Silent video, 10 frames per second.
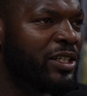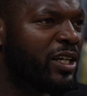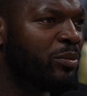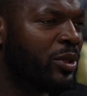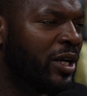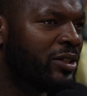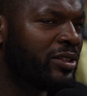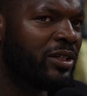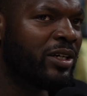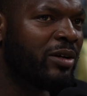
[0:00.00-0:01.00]
young players
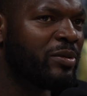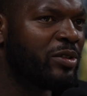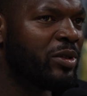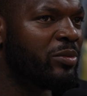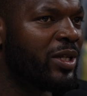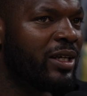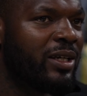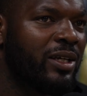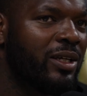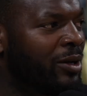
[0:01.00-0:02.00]
that'll come up to me like,
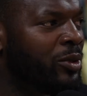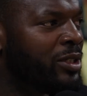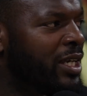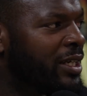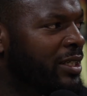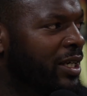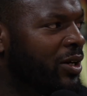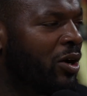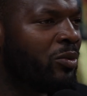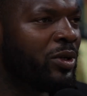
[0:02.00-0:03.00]
I want to take a knee
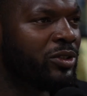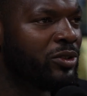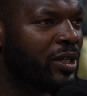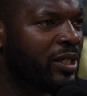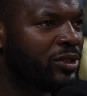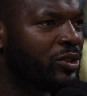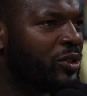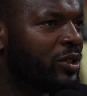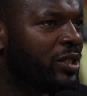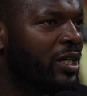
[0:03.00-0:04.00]
or I want to do this,
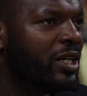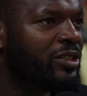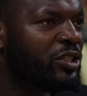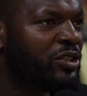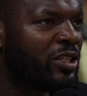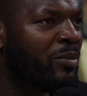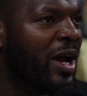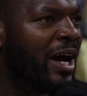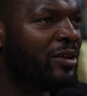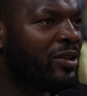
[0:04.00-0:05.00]
or huh. is there
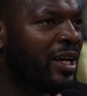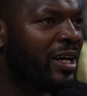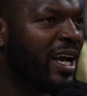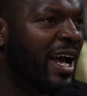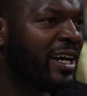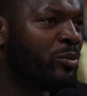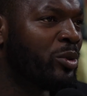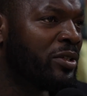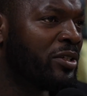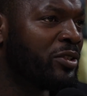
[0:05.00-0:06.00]
somehow that I could
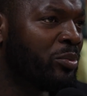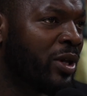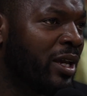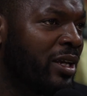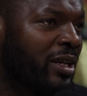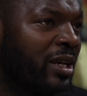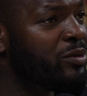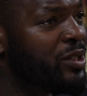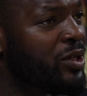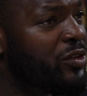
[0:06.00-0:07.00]
participate? Mm-hmm.
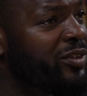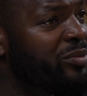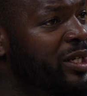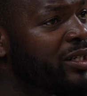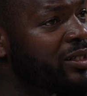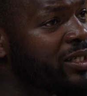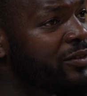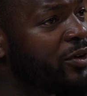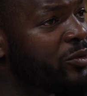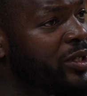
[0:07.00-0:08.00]
You know, you've been in the league
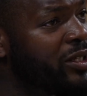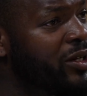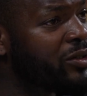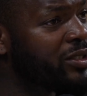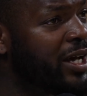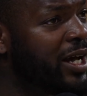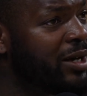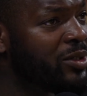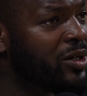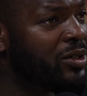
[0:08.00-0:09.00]
for a really long time,
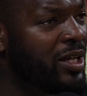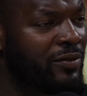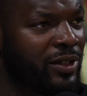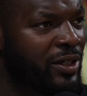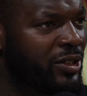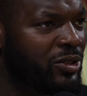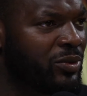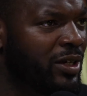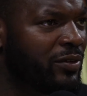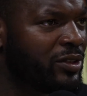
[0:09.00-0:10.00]
yeah. you know, 11 years or
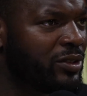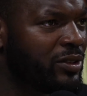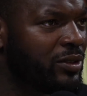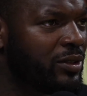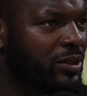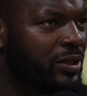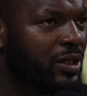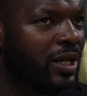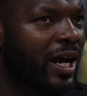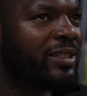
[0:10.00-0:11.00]
whatever. What'd you tell them?
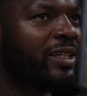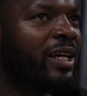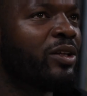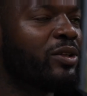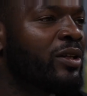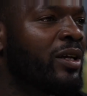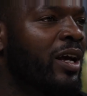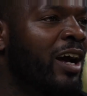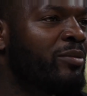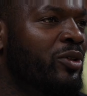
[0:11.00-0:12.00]
I said,
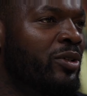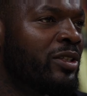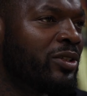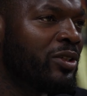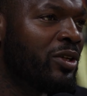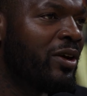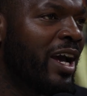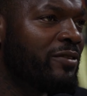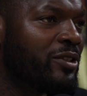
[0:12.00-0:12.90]
I'm doing it so you don't have